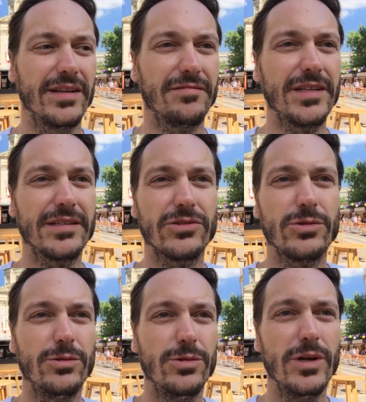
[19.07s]
And I think there's
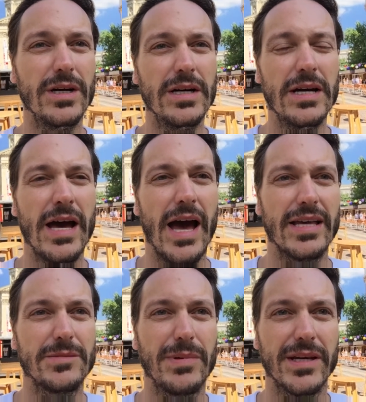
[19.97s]
two
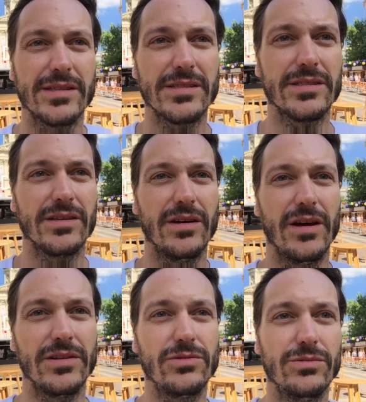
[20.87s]
aspects,
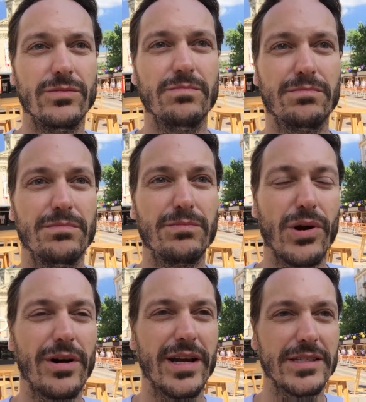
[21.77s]
two
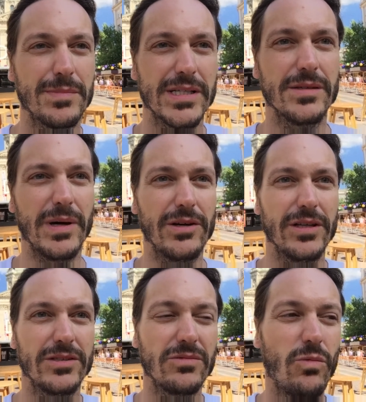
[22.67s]
broad aspects about it.